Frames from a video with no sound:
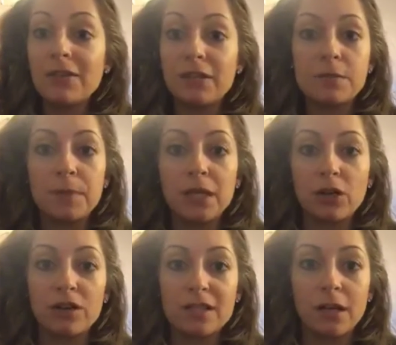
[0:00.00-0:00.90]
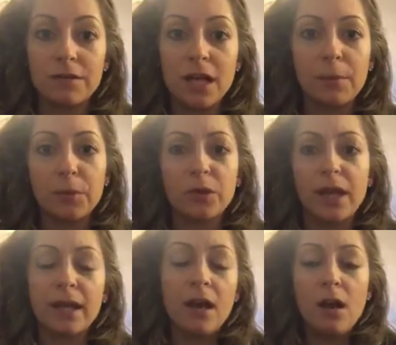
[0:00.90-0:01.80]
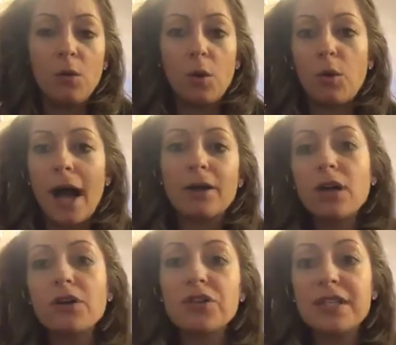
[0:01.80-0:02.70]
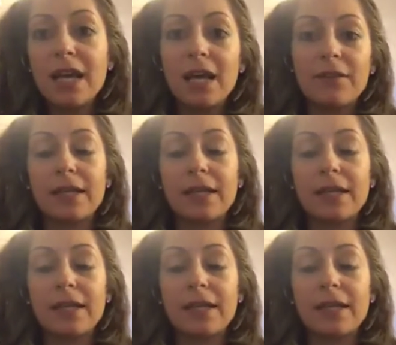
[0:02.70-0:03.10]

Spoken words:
of us beat ourselves up and we're like, well, I don't understand.